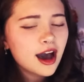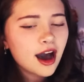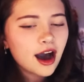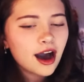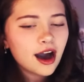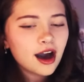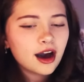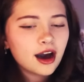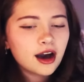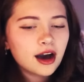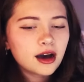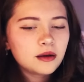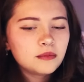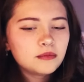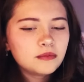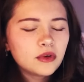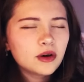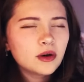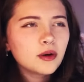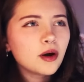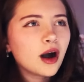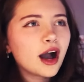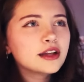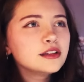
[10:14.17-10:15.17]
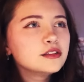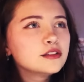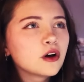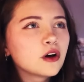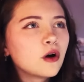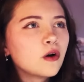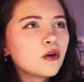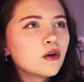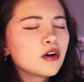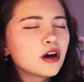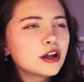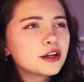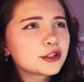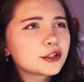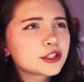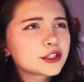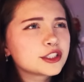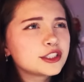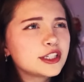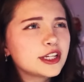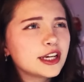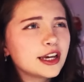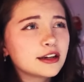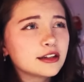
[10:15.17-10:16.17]
I don't
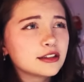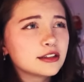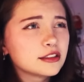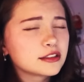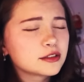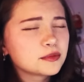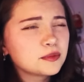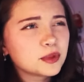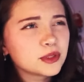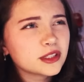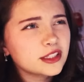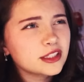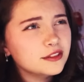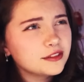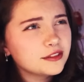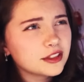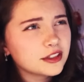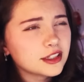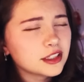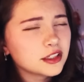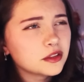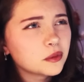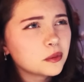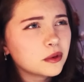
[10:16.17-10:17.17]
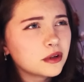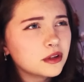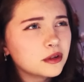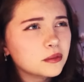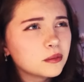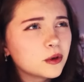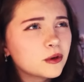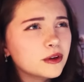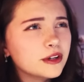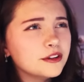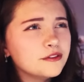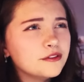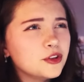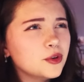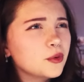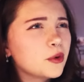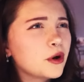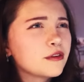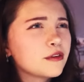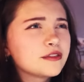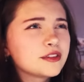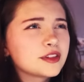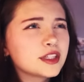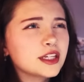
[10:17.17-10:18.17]
understand believing the one point of view
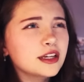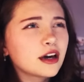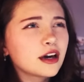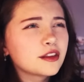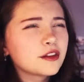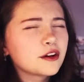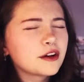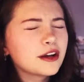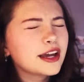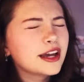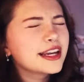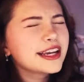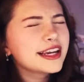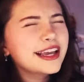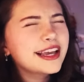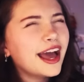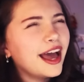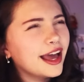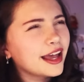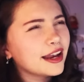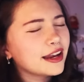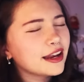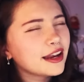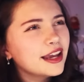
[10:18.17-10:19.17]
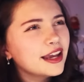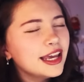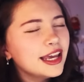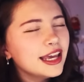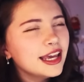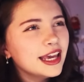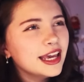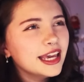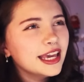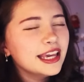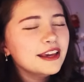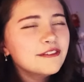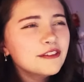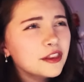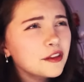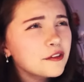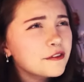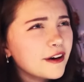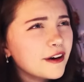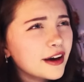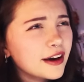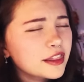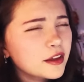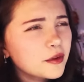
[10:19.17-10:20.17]
over the other. And again, even the
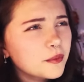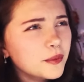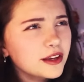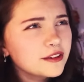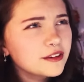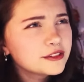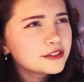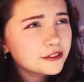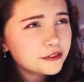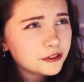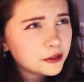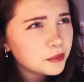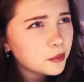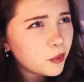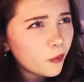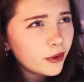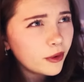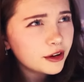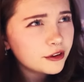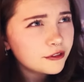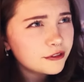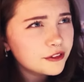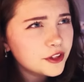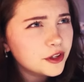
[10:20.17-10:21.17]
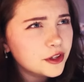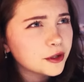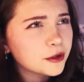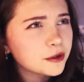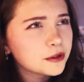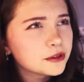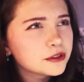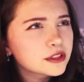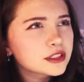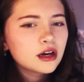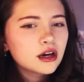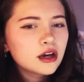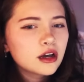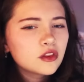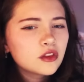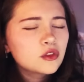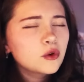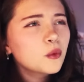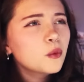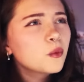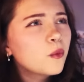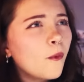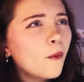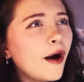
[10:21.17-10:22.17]
fact that we have different point of views, the
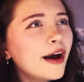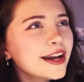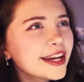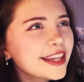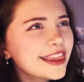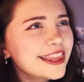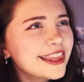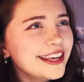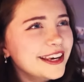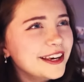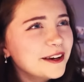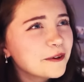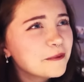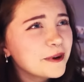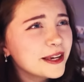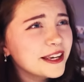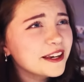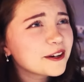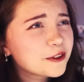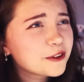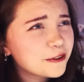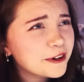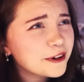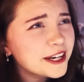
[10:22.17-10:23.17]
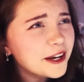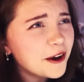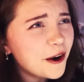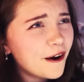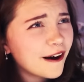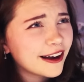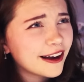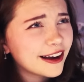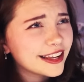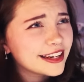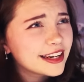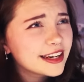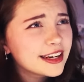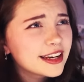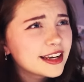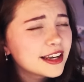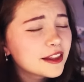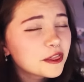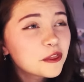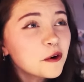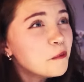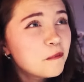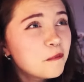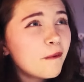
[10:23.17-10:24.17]
one thing we agree on,
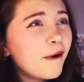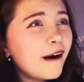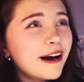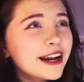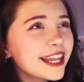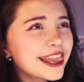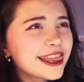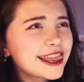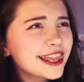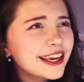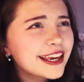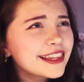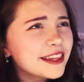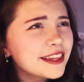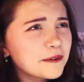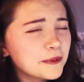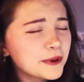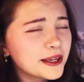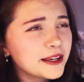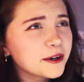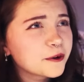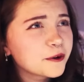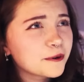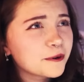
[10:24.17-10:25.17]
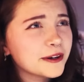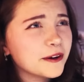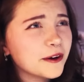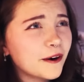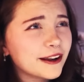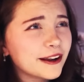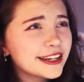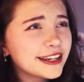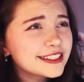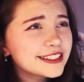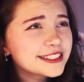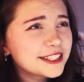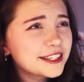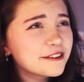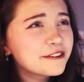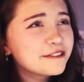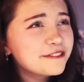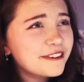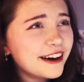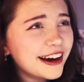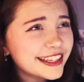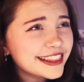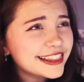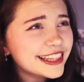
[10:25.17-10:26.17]
the one thing that we agree on is the
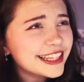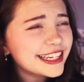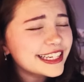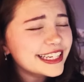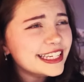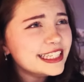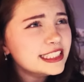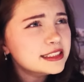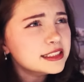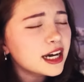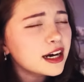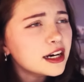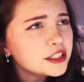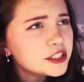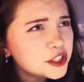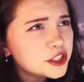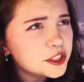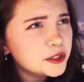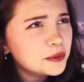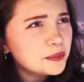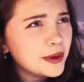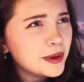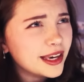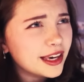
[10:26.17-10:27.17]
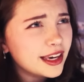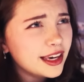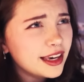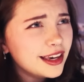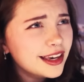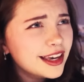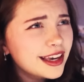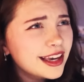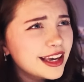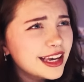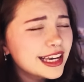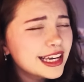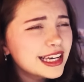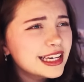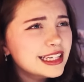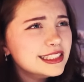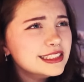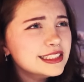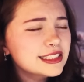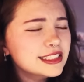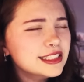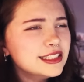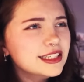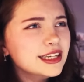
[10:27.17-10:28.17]
fact that he touched me and
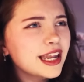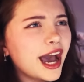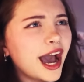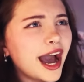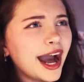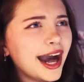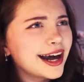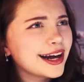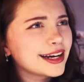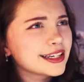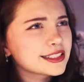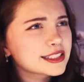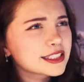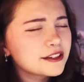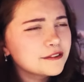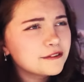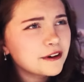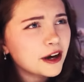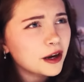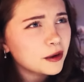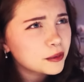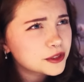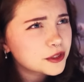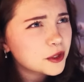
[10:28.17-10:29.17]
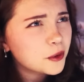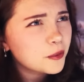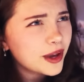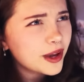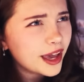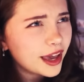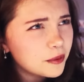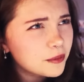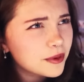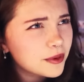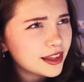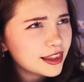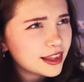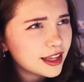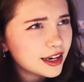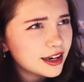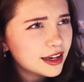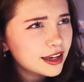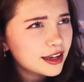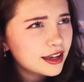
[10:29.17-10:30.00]
didn't ask if I was okay with it.